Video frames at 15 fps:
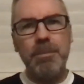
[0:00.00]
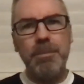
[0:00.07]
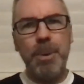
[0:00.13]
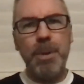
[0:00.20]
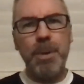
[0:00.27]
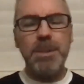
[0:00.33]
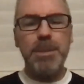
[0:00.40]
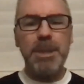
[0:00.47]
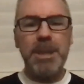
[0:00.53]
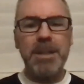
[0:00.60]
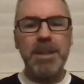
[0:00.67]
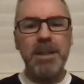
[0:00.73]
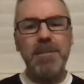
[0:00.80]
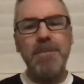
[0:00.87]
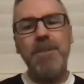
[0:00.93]
possibly a
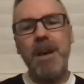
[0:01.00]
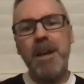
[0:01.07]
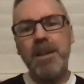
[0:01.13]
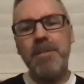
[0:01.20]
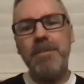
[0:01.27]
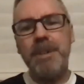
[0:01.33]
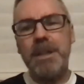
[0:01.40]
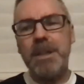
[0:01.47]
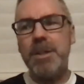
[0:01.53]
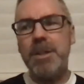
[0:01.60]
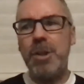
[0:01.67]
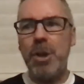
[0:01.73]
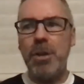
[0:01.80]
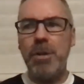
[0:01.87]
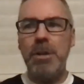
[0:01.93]
kind of father
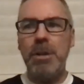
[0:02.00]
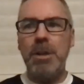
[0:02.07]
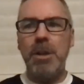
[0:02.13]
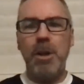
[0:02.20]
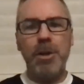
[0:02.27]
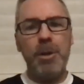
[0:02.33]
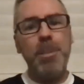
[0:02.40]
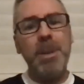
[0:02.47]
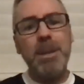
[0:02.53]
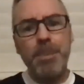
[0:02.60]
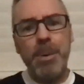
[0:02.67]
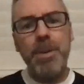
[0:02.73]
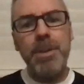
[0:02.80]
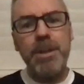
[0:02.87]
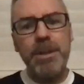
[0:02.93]
figure or a big
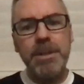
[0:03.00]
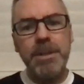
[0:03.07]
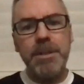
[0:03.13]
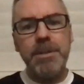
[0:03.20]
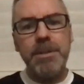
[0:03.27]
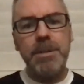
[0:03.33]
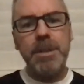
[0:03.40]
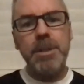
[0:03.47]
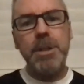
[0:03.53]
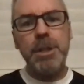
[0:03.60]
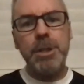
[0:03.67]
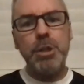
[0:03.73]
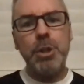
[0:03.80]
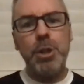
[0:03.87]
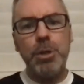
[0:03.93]
brother that you
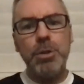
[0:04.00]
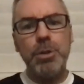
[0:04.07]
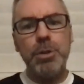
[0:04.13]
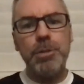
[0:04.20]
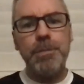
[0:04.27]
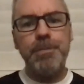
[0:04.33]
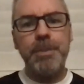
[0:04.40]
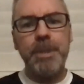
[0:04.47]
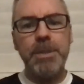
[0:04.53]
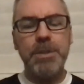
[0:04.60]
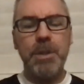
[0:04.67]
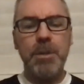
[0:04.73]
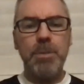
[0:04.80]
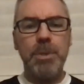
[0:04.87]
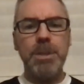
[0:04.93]
can talk to,
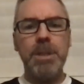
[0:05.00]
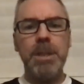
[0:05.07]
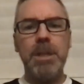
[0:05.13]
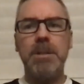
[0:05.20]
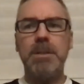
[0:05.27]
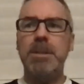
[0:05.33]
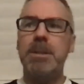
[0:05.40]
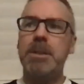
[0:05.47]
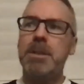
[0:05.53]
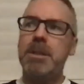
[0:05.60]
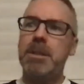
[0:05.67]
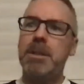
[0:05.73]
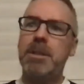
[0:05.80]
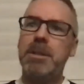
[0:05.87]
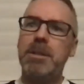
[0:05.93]
someone that
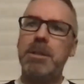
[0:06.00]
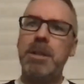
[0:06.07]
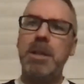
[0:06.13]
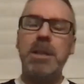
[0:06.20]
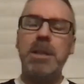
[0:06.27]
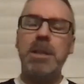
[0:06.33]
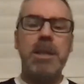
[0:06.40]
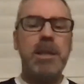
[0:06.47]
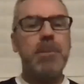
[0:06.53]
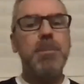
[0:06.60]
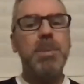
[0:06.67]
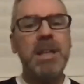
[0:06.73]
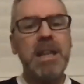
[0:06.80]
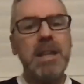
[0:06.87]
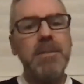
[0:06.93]
you
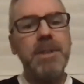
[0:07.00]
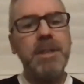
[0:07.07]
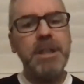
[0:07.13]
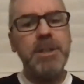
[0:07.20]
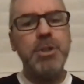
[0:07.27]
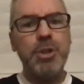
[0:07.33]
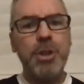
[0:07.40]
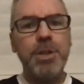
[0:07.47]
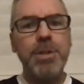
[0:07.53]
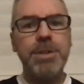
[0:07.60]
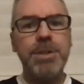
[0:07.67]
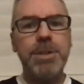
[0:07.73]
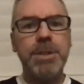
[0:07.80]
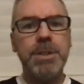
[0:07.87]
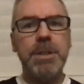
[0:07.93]
can believe in and
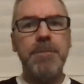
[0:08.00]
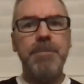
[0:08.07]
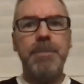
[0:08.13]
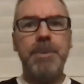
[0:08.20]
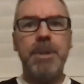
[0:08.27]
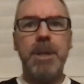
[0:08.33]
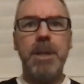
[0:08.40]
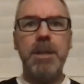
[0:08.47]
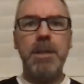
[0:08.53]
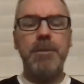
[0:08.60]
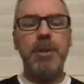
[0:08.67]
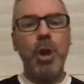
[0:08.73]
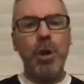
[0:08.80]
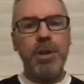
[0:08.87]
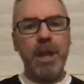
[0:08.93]
trust, and you've
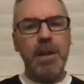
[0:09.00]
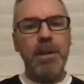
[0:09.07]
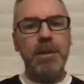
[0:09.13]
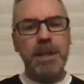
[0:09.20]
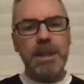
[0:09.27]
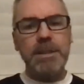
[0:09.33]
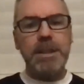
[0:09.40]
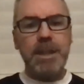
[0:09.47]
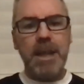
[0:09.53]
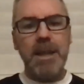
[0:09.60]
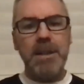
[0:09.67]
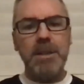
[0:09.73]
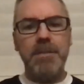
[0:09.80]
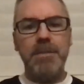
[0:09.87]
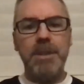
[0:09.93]
got these kind of
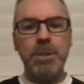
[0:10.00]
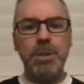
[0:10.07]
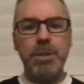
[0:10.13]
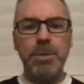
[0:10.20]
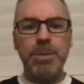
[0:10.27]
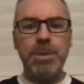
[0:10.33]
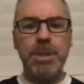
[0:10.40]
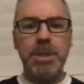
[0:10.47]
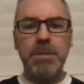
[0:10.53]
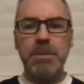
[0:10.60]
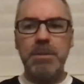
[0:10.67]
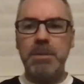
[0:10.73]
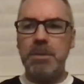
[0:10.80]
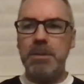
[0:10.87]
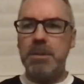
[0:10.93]
individuals that
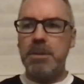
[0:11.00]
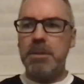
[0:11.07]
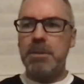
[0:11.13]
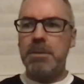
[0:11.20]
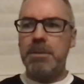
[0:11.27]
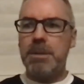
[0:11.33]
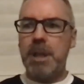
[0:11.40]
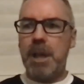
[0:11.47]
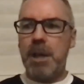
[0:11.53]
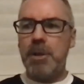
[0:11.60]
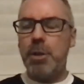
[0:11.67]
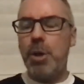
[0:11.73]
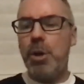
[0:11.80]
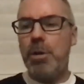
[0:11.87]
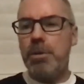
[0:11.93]
are
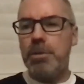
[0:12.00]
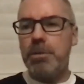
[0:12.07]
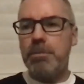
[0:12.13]
not,